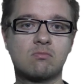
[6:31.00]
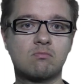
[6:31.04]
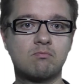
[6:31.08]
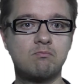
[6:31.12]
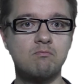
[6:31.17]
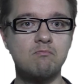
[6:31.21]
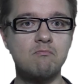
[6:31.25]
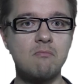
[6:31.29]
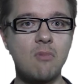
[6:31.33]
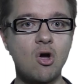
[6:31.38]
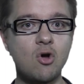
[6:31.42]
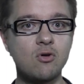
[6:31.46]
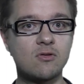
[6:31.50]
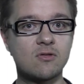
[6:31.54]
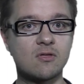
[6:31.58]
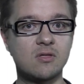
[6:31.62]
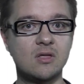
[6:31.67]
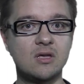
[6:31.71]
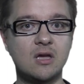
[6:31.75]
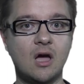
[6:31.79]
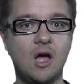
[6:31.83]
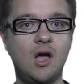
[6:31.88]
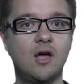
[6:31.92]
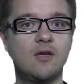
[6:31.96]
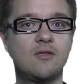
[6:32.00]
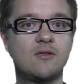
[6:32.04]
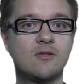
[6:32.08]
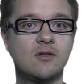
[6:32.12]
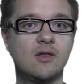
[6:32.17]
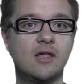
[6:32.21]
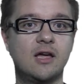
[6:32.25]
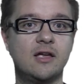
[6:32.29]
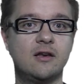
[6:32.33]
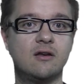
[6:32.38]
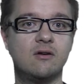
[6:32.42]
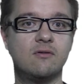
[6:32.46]
mostly
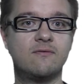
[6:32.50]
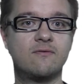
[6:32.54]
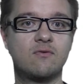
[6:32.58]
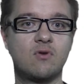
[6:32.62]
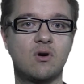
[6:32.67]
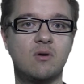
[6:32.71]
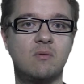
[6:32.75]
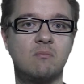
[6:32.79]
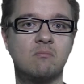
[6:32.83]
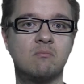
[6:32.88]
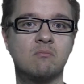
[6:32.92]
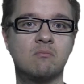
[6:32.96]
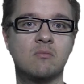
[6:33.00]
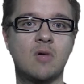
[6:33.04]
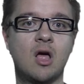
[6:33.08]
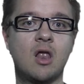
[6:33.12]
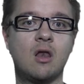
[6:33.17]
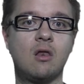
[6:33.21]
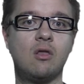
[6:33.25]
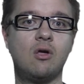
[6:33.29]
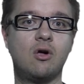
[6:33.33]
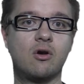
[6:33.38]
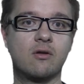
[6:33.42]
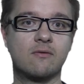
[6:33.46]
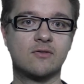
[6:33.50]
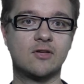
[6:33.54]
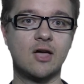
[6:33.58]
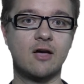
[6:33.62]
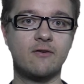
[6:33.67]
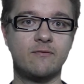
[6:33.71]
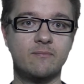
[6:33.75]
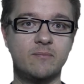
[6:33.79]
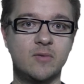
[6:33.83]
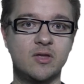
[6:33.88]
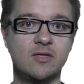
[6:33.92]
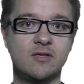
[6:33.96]
isolated from a lot of
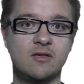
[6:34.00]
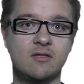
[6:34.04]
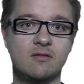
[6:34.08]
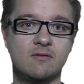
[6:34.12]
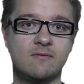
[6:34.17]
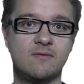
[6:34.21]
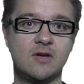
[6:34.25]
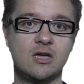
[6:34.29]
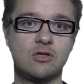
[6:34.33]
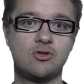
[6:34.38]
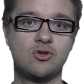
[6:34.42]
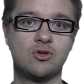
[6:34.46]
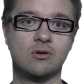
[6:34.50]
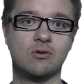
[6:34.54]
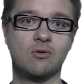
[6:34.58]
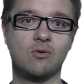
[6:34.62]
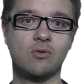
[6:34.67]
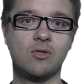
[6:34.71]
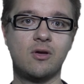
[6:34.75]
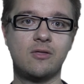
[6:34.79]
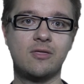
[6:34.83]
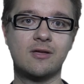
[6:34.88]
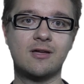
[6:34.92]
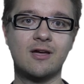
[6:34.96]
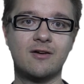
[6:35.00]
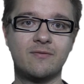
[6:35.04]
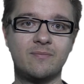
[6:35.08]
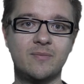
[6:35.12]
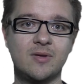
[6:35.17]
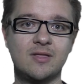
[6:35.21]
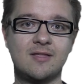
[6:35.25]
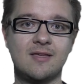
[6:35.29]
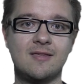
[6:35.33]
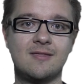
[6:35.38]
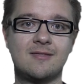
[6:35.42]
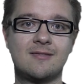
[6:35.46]
government intervention, although the
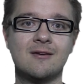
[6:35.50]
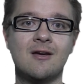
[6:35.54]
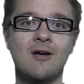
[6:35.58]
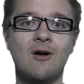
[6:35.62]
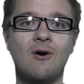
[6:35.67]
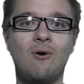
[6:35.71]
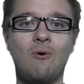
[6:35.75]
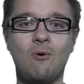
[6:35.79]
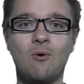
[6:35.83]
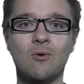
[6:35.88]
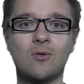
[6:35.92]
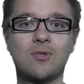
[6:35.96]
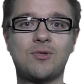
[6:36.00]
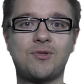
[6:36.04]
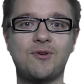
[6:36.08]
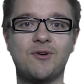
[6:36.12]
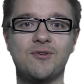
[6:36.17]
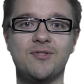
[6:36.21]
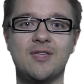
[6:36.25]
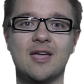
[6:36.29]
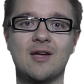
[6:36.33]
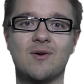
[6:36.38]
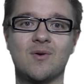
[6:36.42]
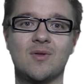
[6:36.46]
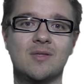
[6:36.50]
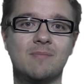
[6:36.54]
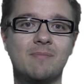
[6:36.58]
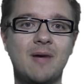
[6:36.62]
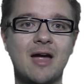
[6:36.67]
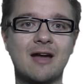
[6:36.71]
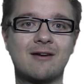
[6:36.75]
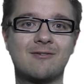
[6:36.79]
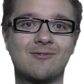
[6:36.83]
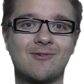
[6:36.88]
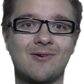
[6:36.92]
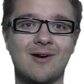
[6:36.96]
government is also there in the
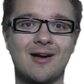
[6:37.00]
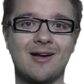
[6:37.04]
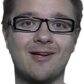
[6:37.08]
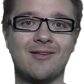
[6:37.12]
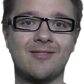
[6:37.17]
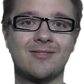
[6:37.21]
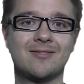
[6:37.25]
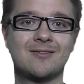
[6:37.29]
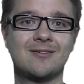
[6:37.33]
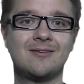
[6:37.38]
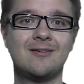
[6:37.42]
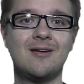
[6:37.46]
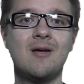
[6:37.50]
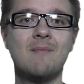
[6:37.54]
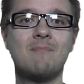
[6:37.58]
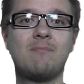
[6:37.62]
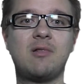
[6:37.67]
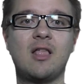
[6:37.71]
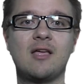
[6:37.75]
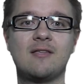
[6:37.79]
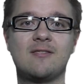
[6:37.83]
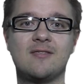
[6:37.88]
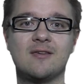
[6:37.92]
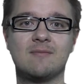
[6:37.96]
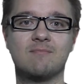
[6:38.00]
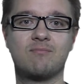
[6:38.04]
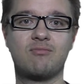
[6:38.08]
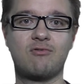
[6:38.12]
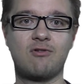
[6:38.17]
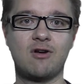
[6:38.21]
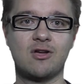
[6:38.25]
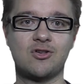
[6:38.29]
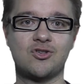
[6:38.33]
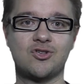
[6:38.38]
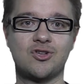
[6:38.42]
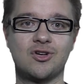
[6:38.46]
background, placing
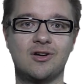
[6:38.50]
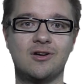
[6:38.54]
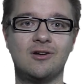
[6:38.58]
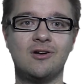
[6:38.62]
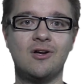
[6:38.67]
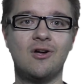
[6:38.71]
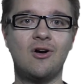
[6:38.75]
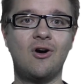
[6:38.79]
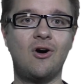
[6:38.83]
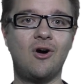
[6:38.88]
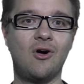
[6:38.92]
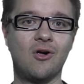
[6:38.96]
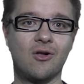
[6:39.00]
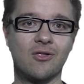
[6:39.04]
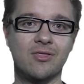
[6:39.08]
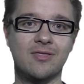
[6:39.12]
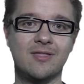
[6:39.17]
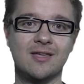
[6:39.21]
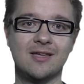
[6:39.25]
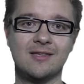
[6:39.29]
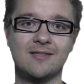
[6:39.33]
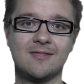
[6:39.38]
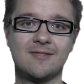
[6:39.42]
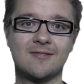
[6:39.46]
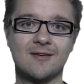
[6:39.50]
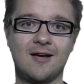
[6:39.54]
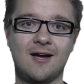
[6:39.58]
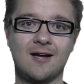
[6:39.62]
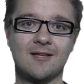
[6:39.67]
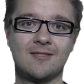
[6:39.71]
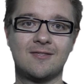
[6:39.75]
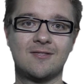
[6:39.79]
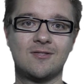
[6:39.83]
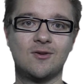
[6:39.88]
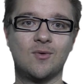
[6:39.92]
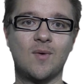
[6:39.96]
pressure on these
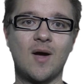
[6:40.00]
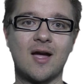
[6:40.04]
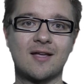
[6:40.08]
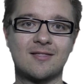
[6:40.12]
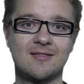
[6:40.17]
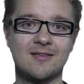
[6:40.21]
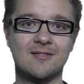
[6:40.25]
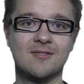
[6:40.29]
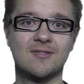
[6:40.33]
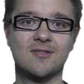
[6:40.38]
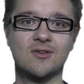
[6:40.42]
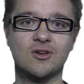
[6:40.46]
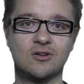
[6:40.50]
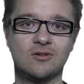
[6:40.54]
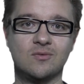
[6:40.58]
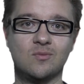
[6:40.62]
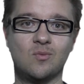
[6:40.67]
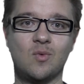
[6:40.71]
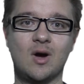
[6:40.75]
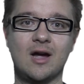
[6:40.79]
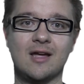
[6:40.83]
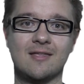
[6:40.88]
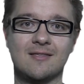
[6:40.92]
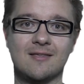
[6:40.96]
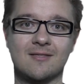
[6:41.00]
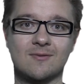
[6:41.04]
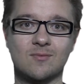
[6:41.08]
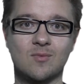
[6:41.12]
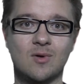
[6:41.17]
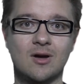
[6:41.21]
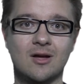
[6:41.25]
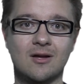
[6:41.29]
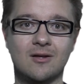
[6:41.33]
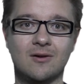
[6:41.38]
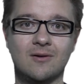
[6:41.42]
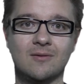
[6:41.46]
sites to act in certain ways as
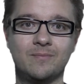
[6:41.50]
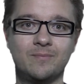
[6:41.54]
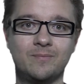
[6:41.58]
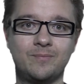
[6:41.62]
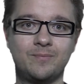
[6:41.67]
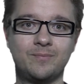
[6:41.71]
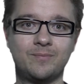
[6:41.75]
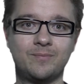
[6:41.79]
well.